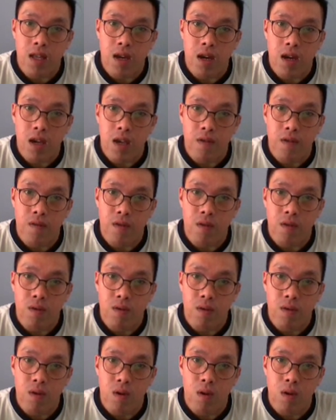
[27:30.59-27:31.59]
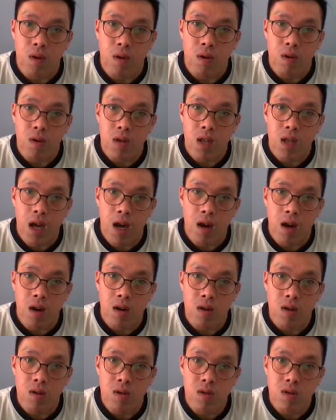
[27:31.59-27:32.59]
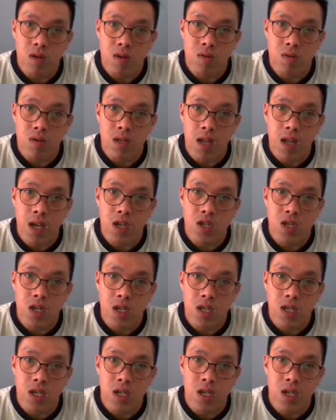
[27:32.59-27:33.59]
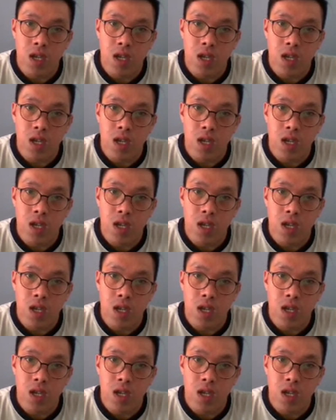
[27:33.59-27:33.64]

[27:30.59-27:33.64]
if you go down two stations,